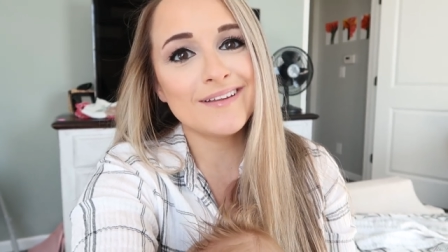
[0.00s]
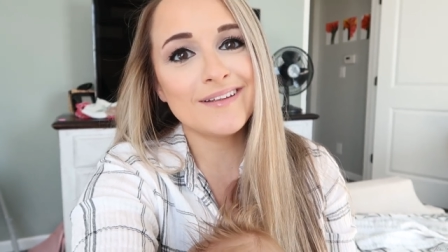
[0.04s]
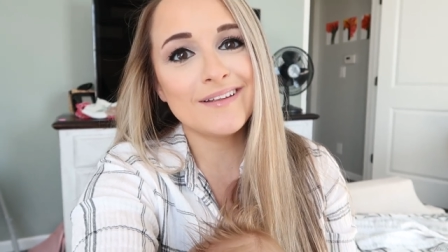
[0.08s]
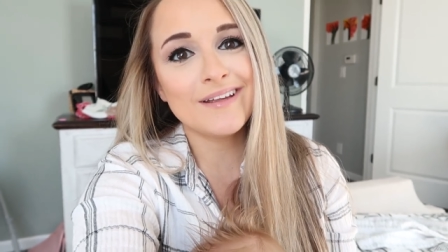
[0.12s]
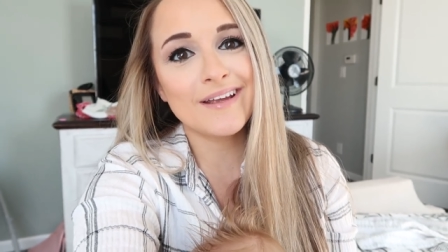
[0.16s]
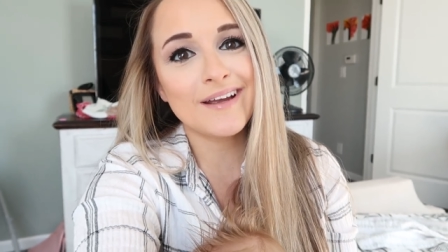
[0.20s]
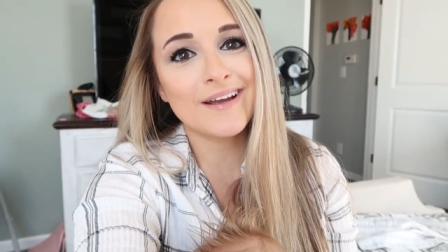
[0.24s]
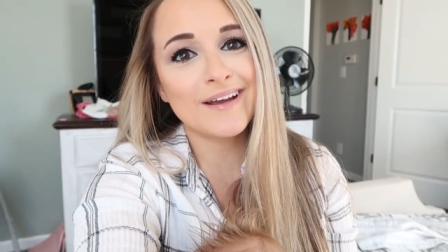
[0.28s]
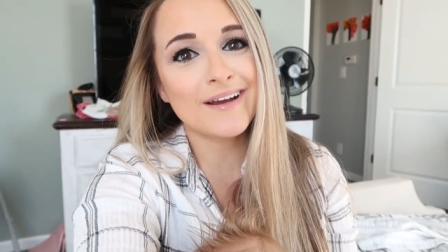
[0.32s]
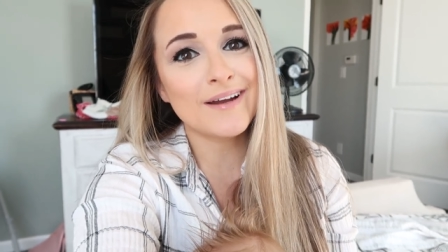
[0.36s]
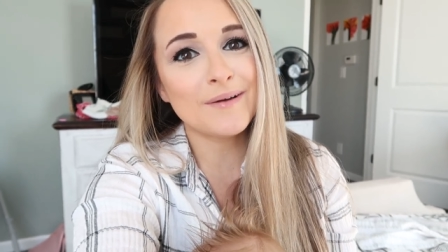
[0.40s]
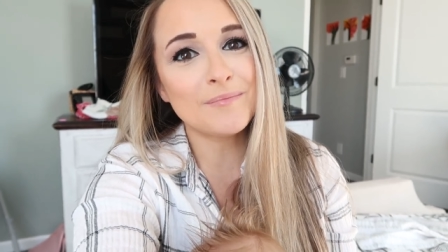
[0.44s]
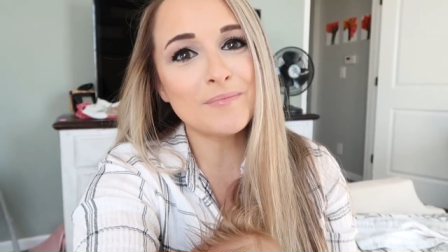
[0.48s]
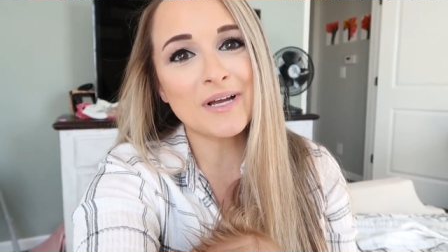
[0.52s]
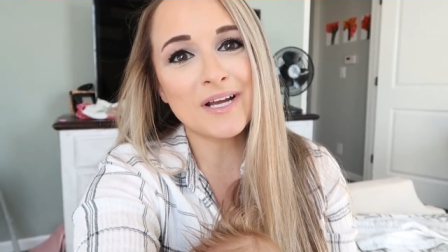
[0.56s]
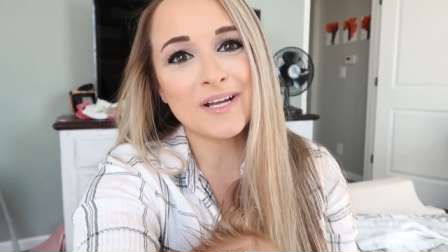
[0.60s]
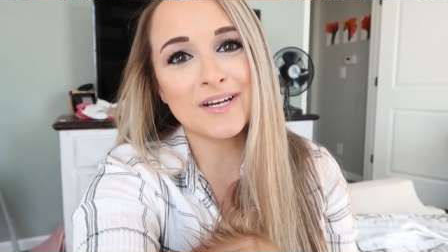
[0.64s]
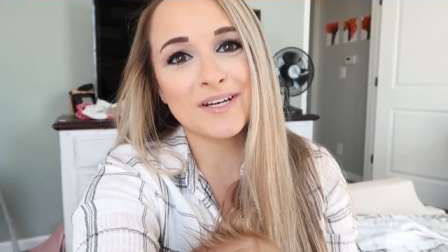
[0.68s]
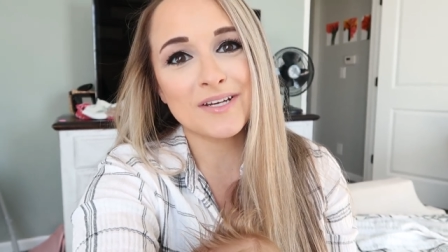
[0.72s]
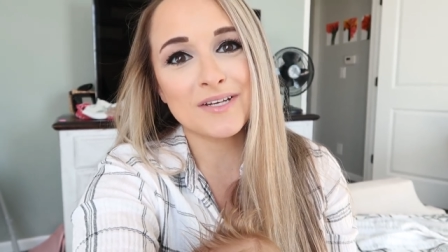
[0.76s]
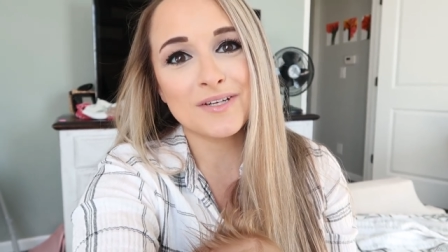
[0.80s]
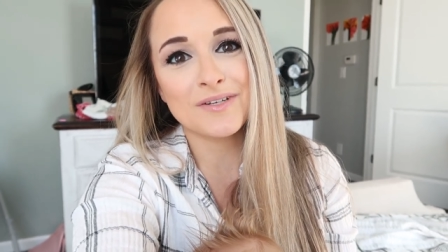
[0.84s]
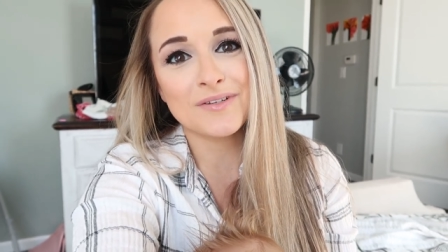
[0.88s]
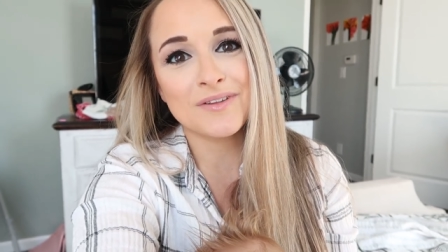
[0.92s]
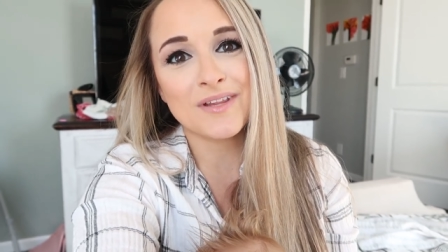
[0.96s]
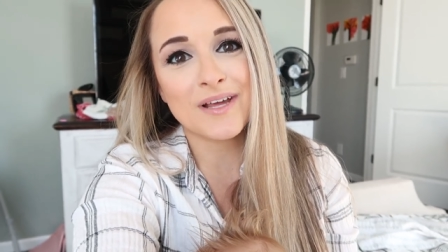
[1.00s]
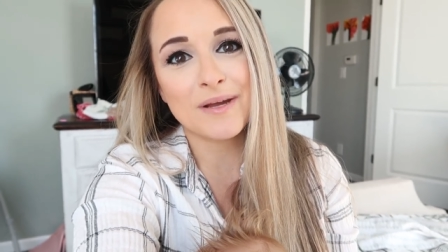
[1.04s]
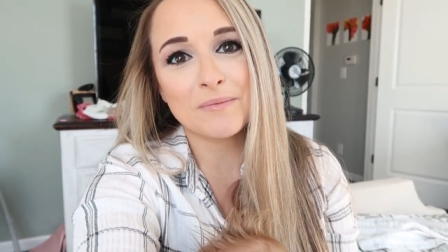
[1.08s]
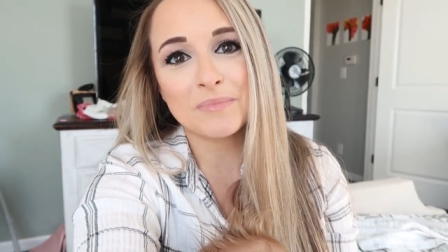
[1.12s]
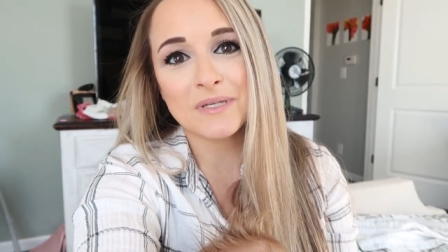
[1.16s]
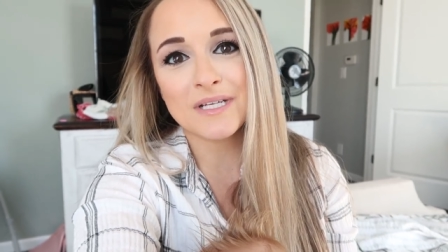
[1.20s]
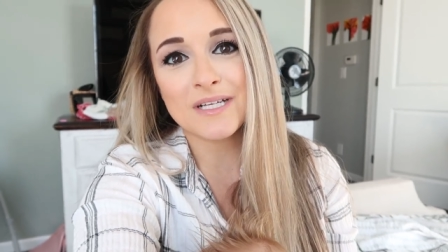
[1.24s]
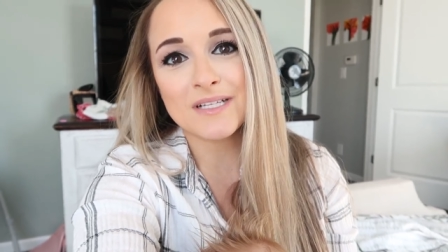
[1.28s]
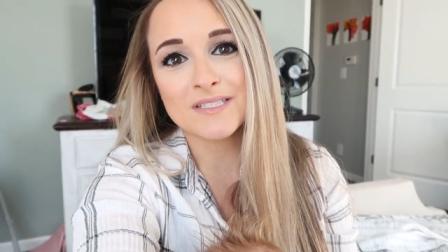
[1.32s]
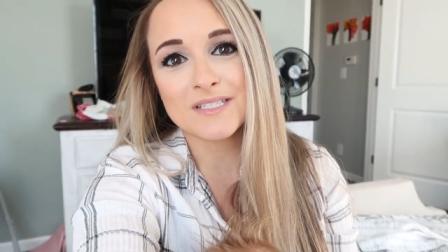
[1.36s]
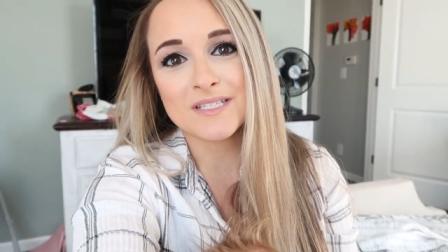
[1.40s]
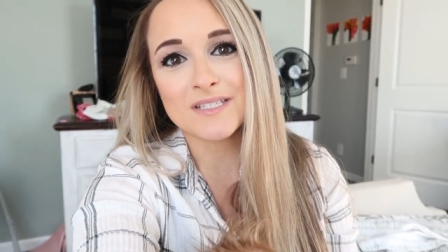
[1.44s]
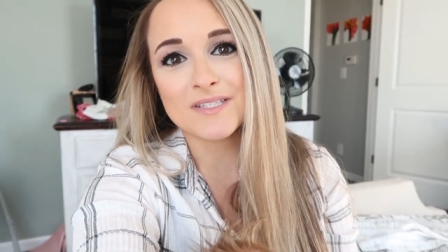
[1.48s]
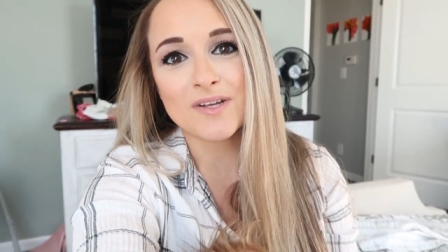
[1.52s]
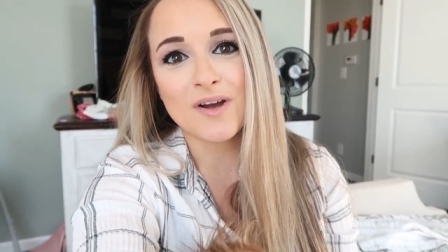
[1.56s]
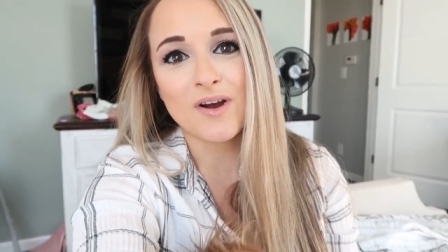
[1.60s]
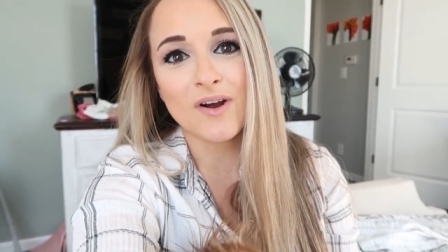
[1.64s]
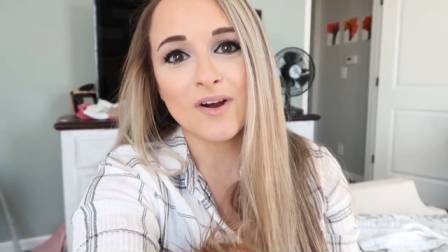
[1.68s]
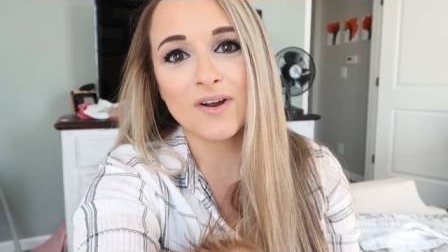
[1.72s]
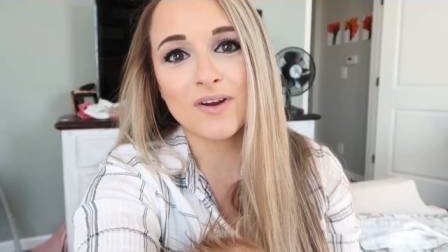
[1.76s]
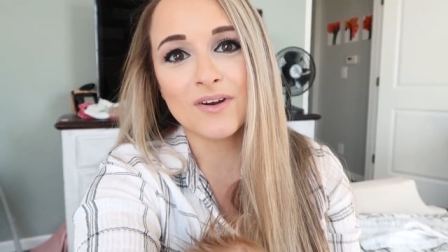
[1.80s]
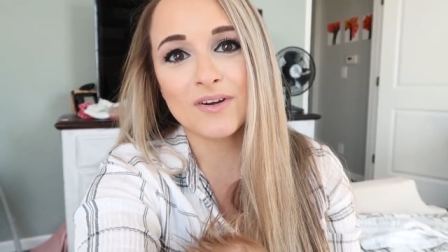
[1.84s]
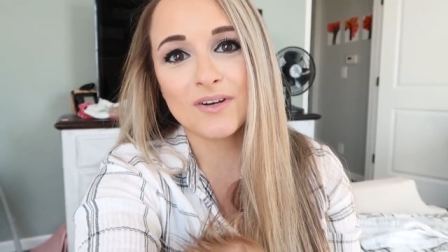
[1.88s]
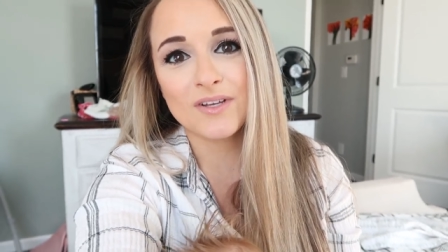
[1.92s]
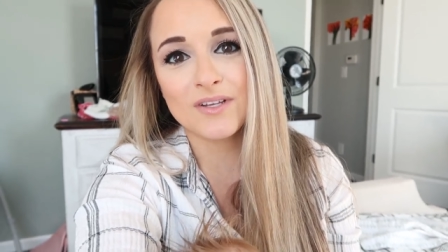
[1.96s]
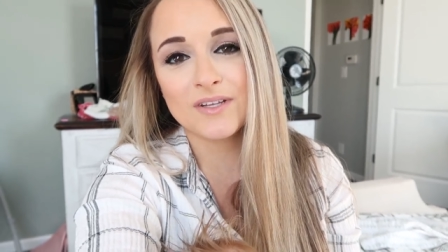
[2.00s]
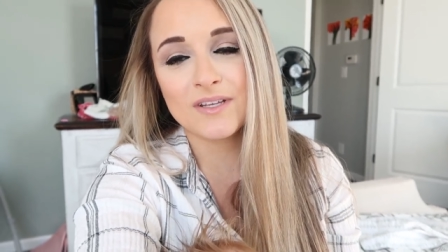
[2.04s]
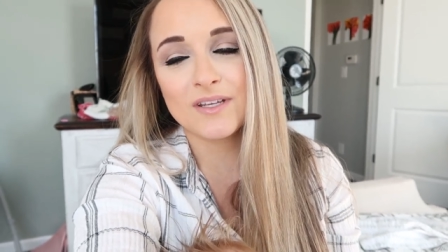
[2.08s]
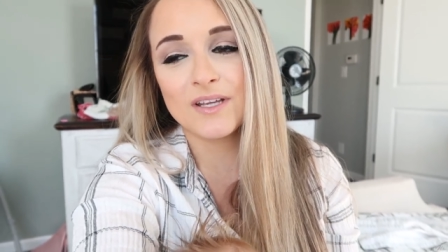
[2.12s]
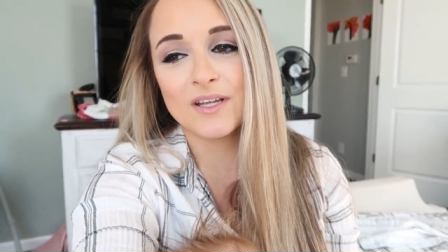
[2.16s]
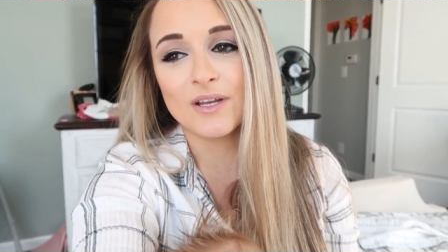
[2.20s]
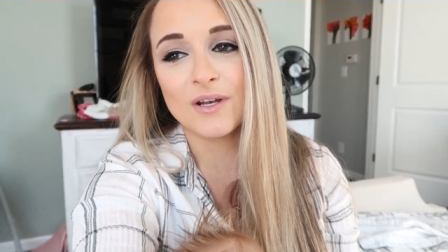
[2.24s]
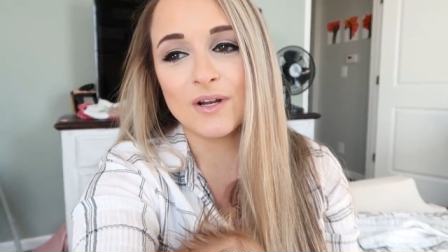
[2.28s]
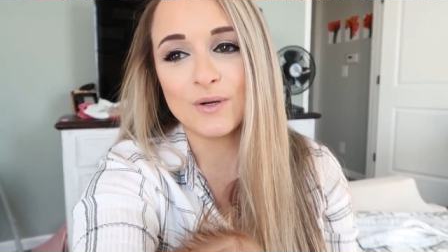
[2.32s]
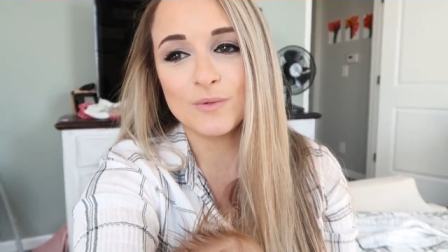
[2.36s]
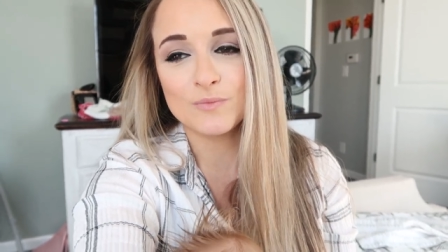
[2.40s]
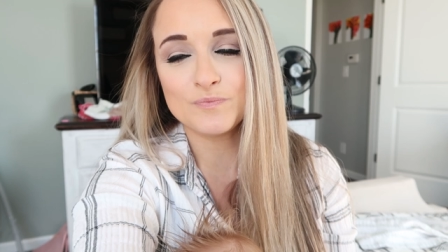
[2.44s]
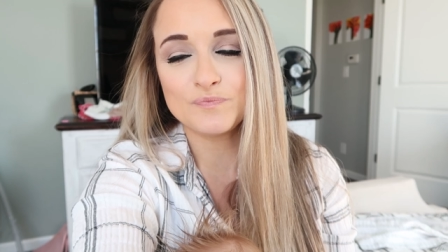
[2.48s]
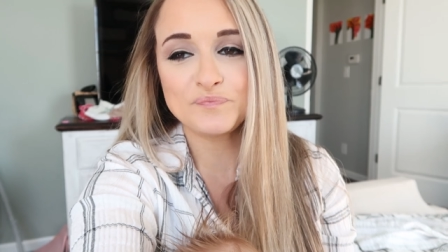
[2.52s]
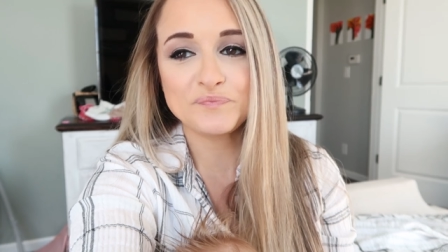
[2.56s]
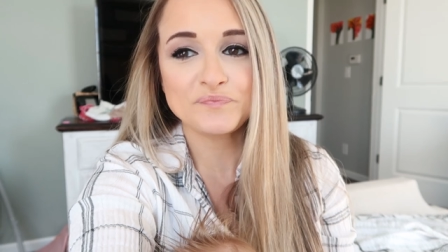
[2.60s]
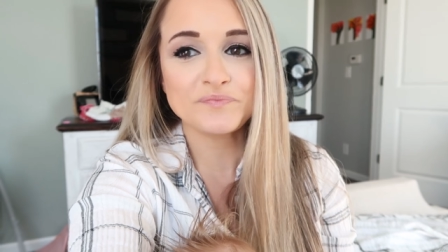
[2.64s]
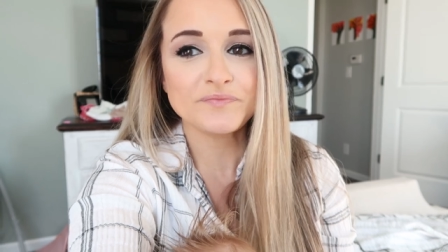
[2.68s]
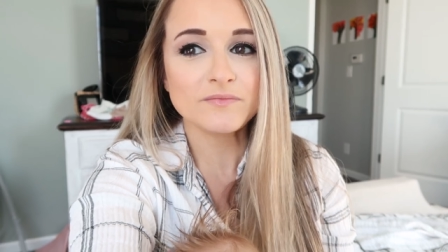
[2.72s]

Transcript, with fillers: yeah, I'm not gonna do that because it's hard, you know?